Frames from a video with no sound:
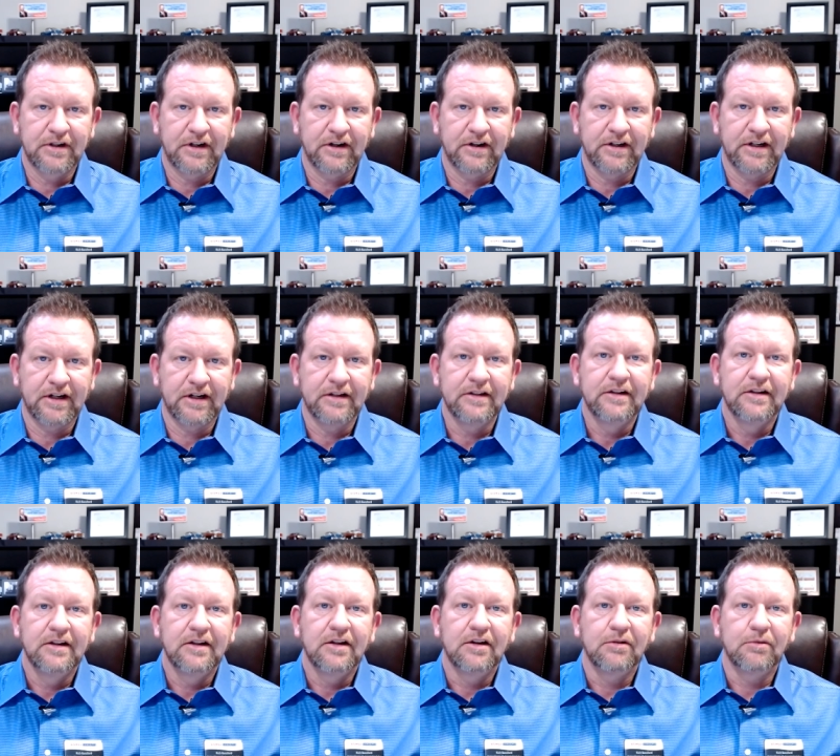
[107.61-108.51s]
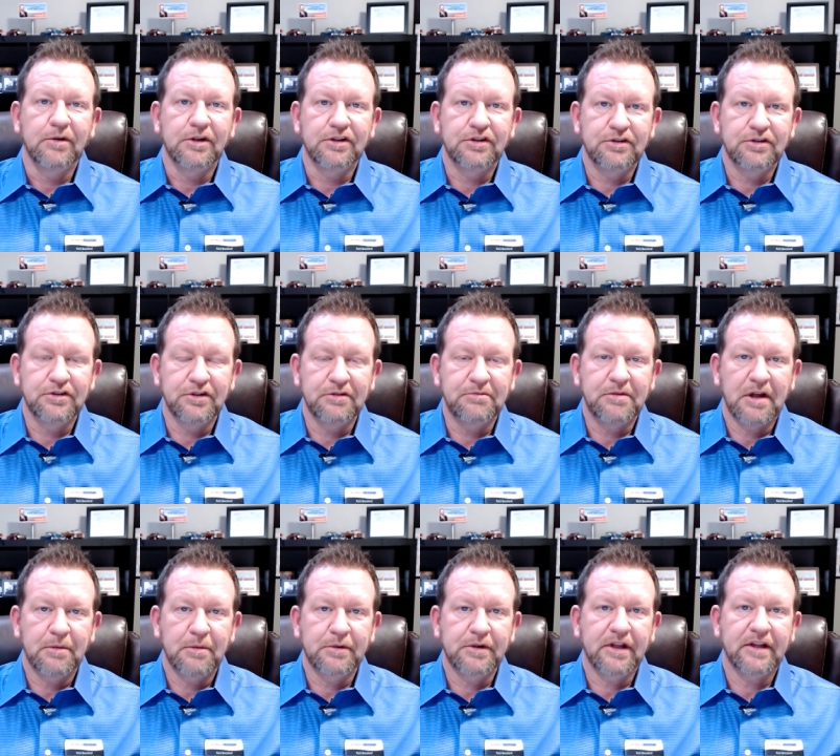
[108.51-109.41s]
area, we should
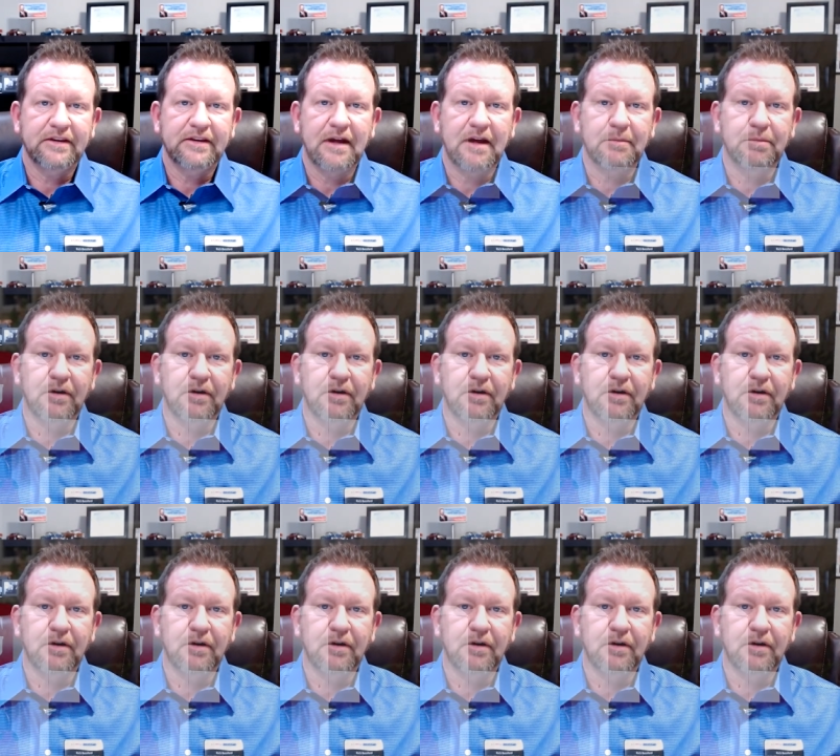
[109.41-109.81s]
be able to get that